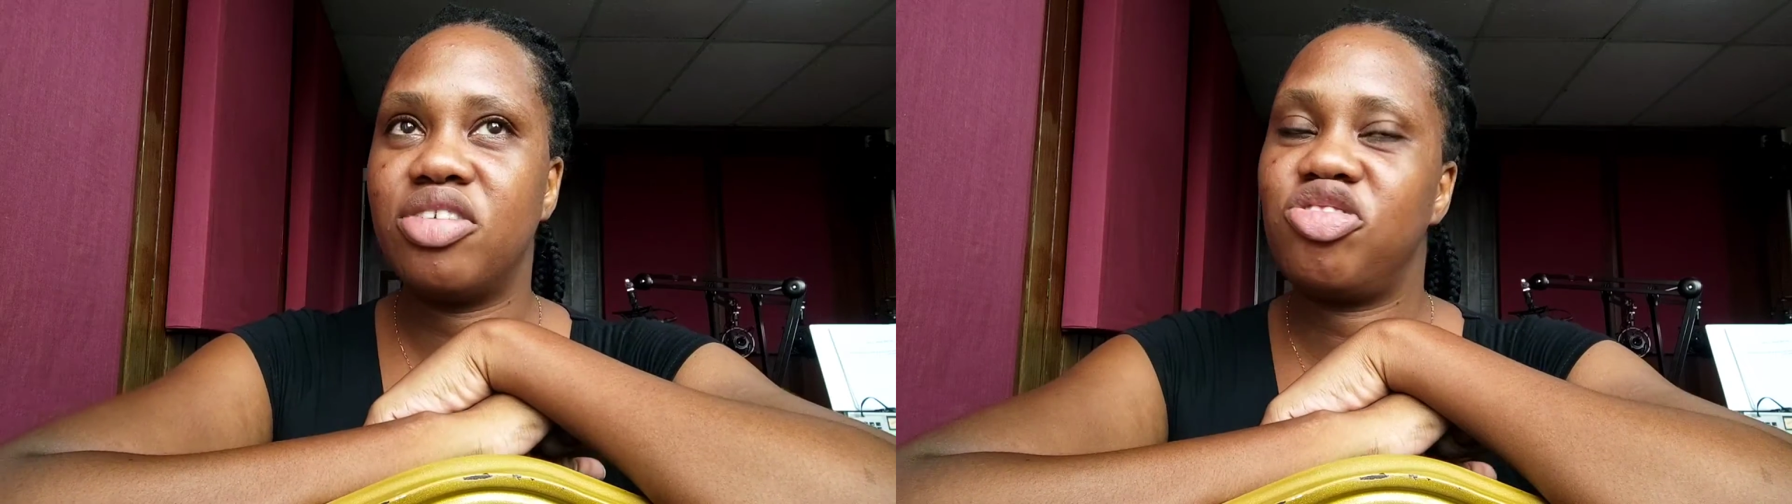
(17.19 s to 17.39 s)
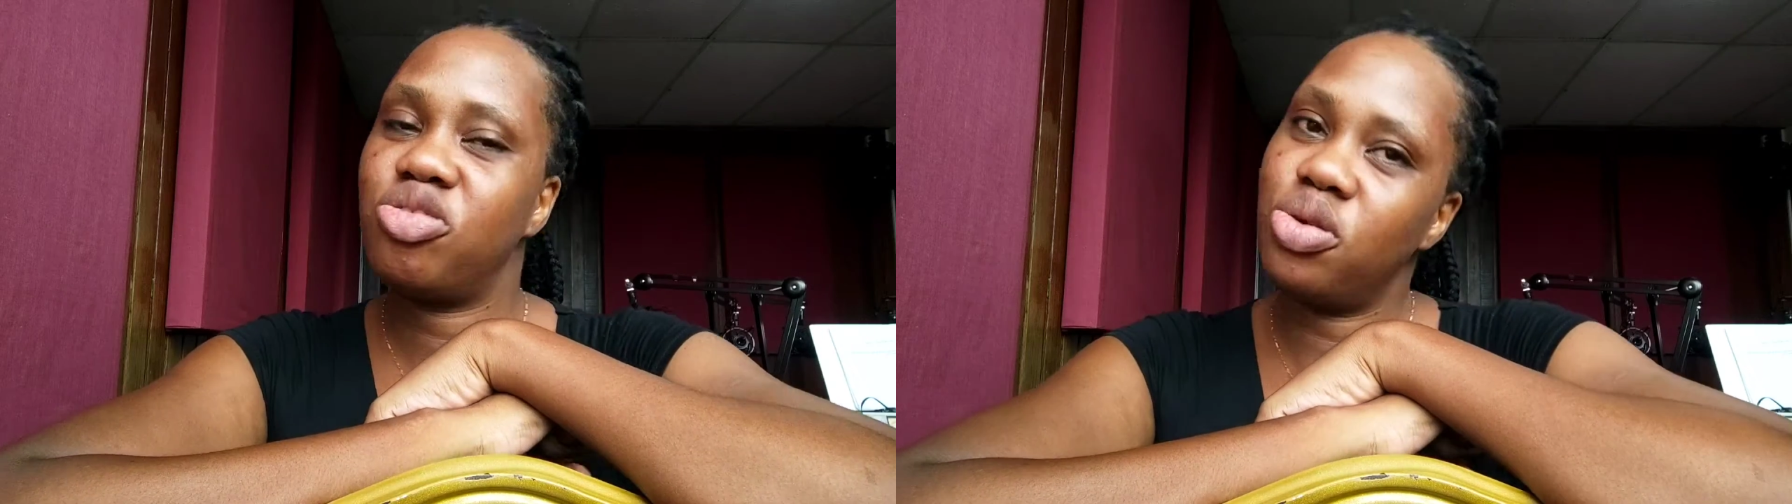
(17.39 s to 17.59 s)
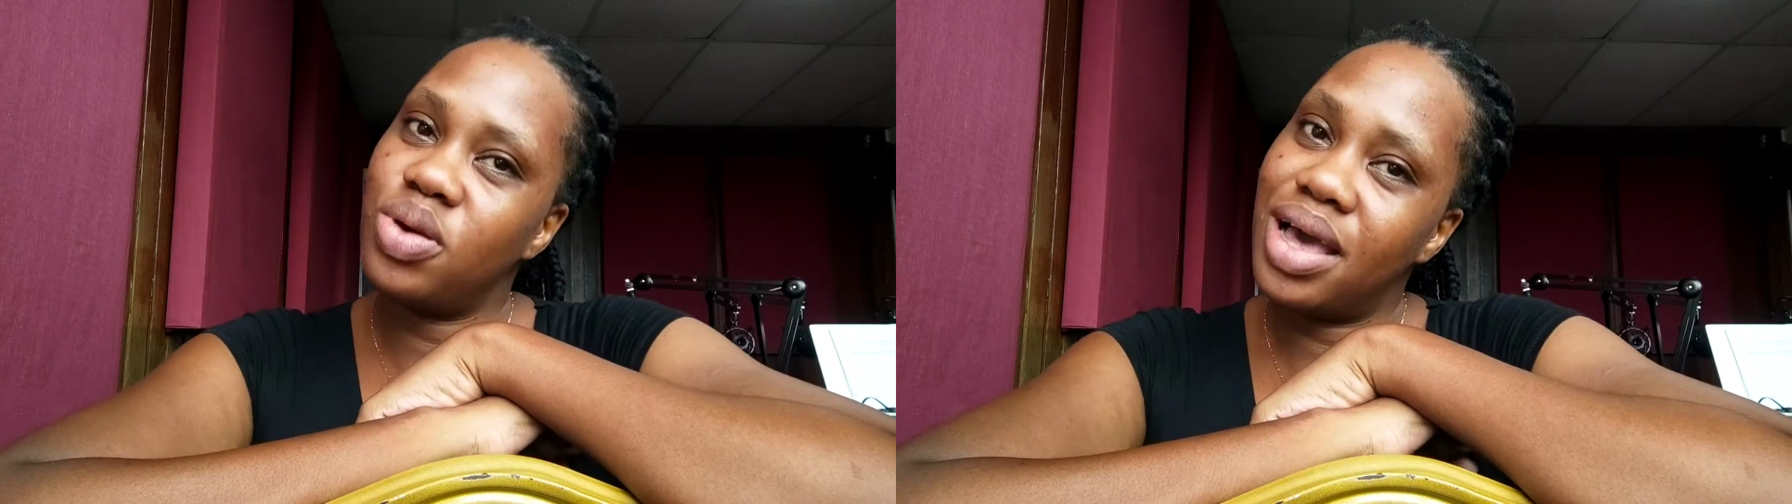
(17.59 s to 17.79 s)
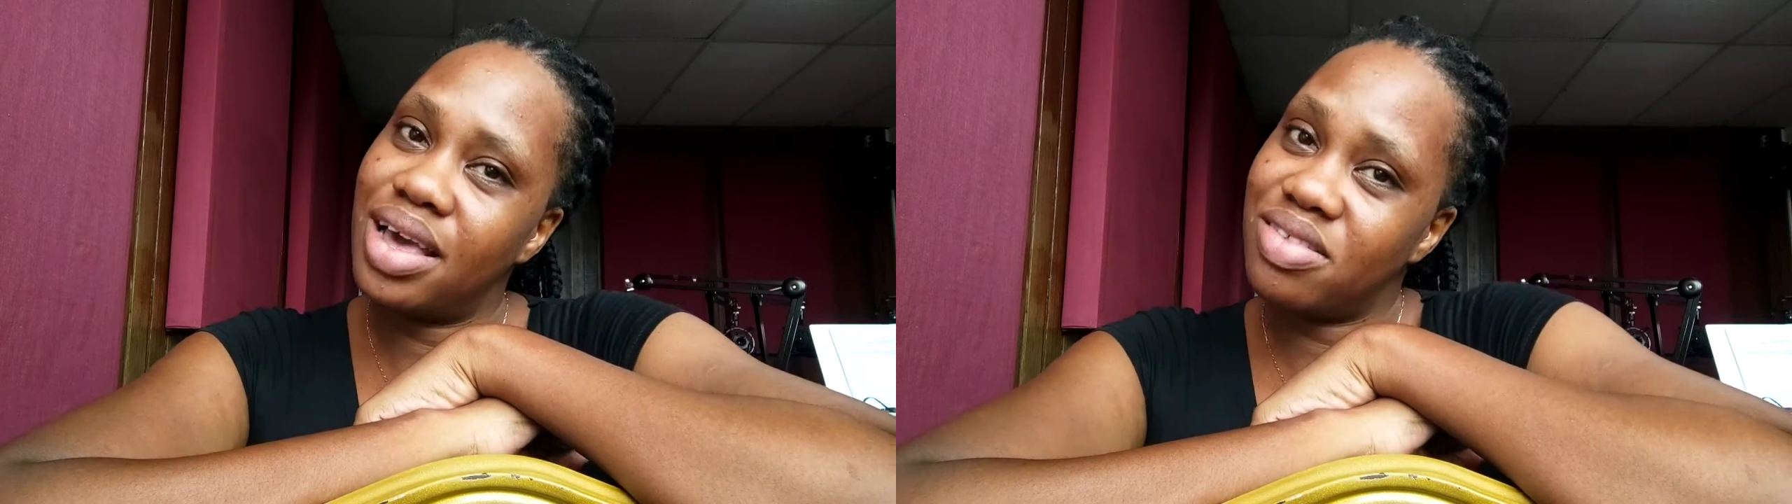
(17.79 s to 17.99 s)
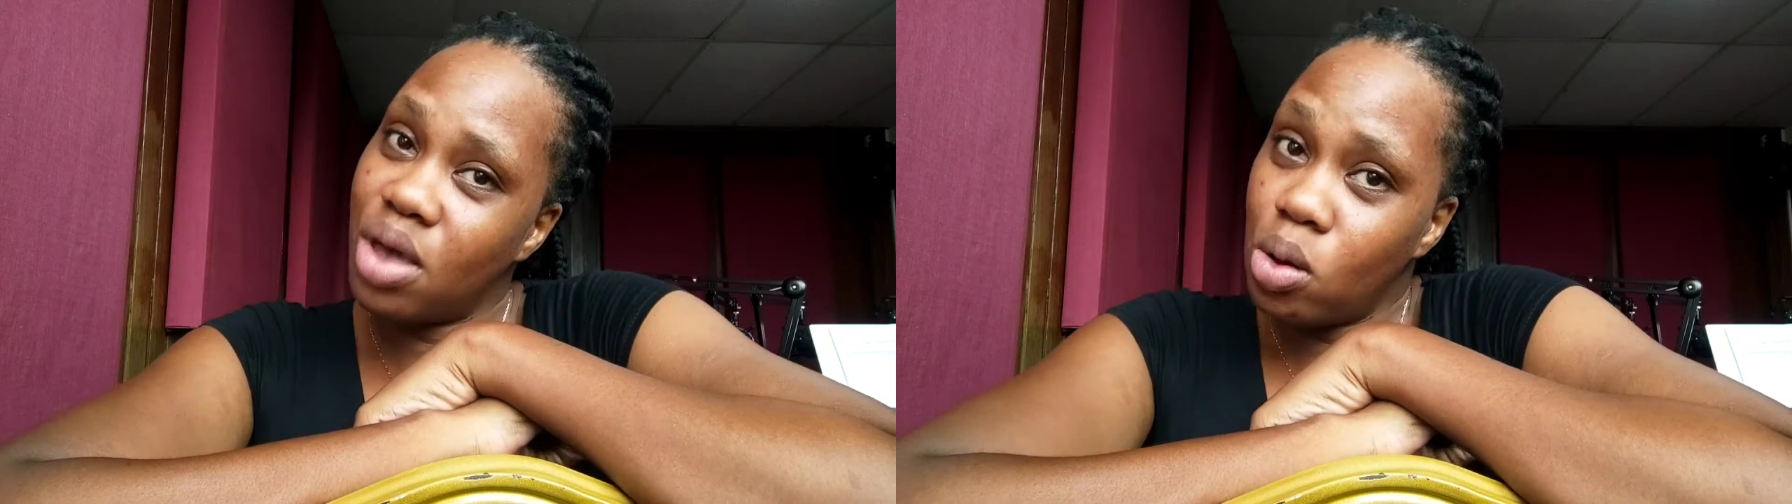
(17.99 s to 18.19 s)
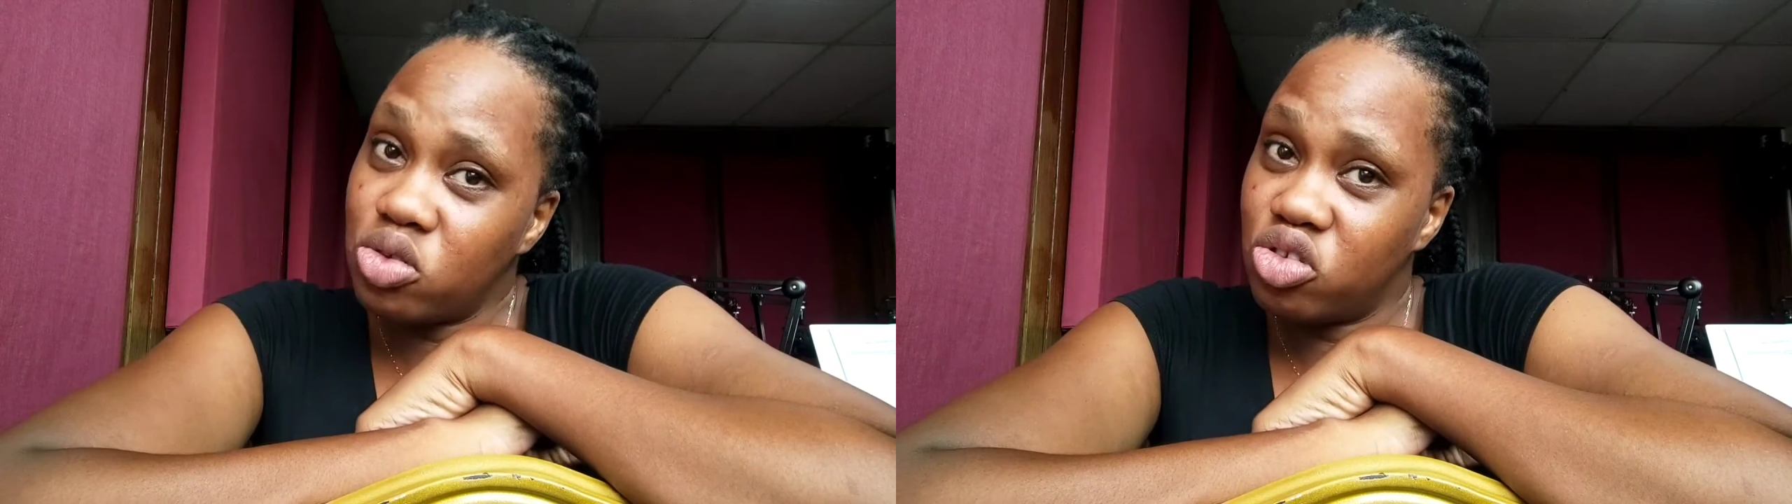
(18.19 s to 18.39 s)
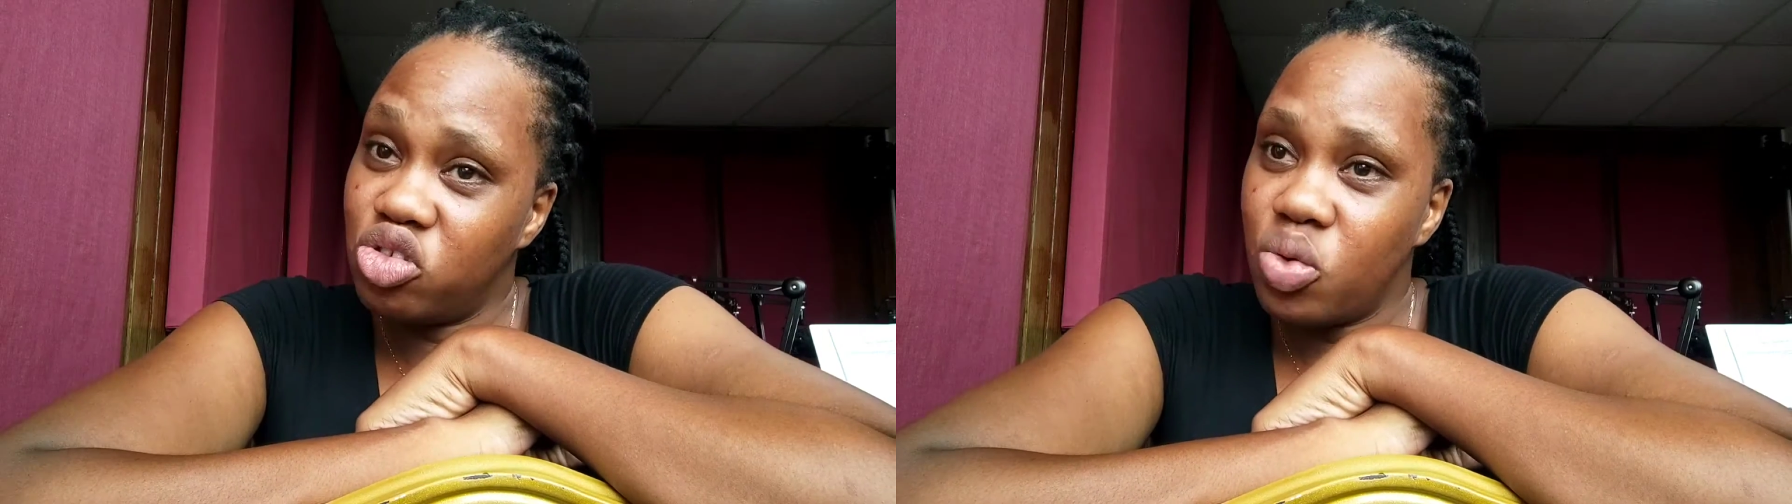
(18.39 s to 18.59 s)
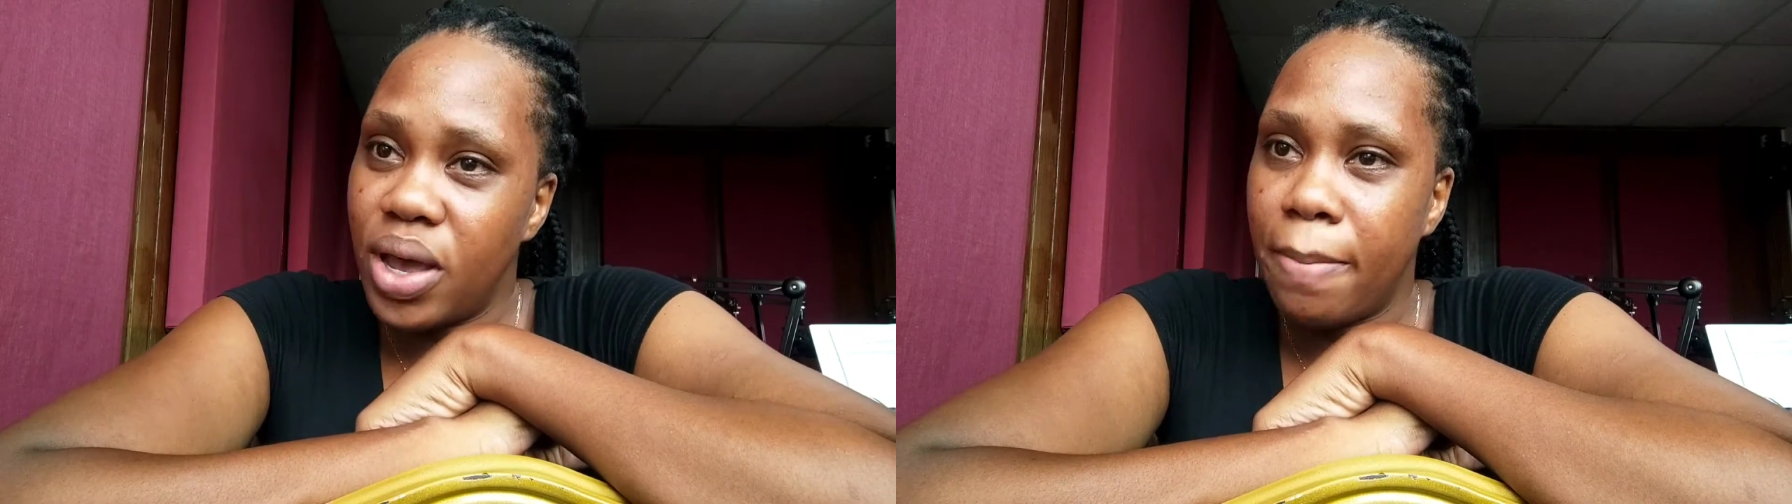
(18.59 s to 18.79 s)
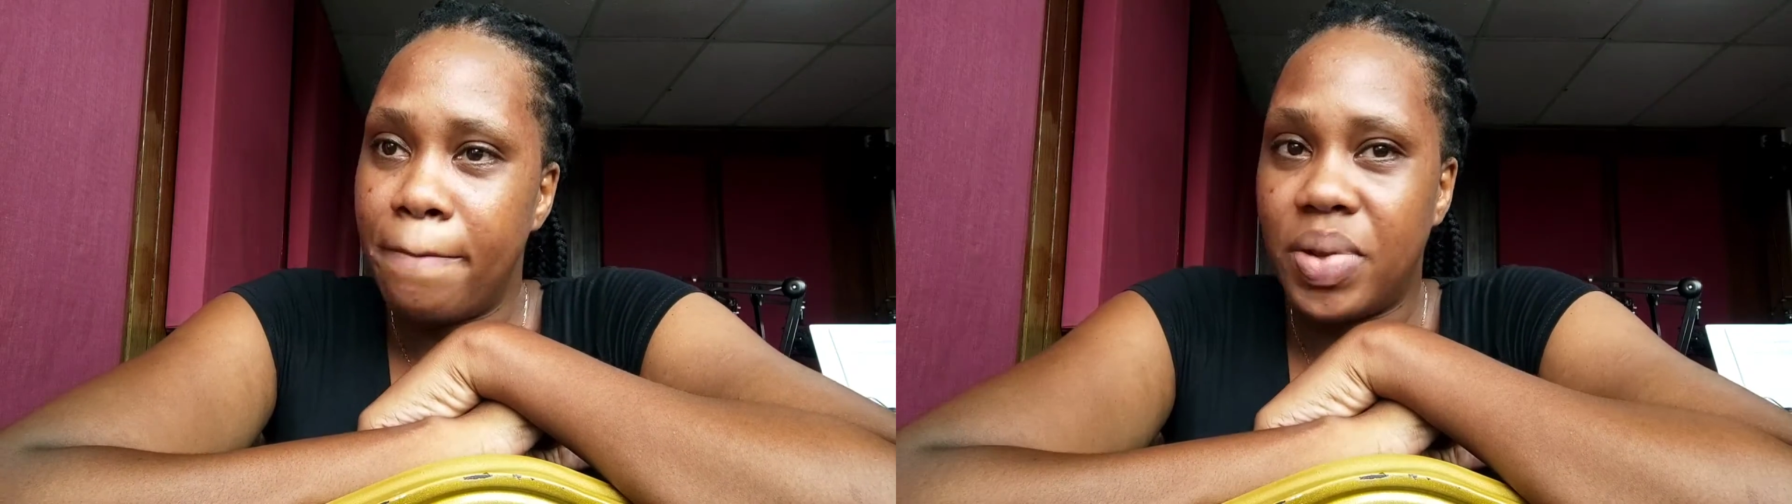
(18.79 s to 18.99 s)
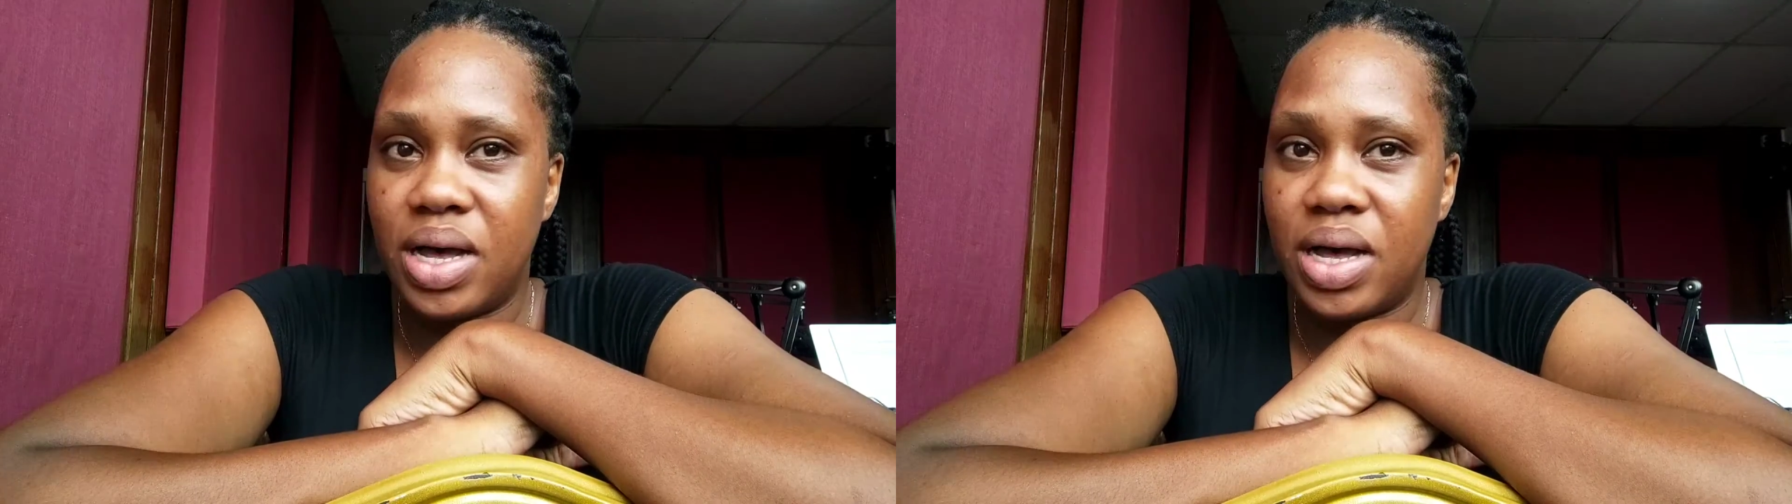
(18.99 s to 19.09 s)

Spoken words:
show you guys how to do it,